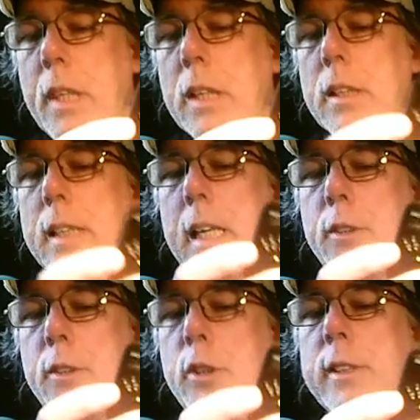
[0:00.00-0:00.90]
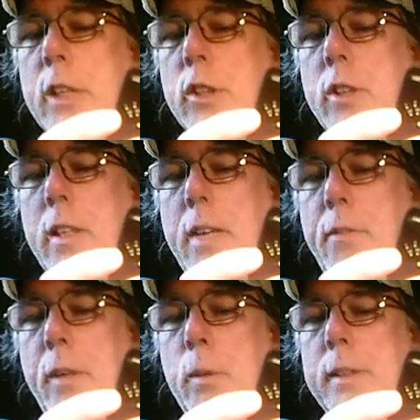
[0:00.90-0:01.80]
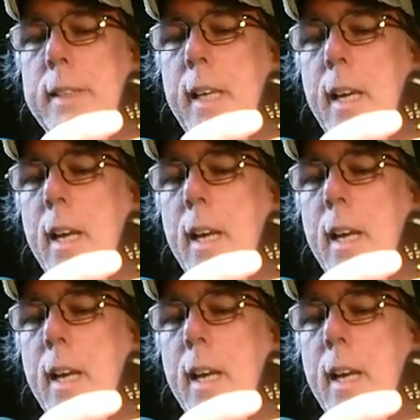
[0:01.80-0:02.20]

The 2 stations on that frequency.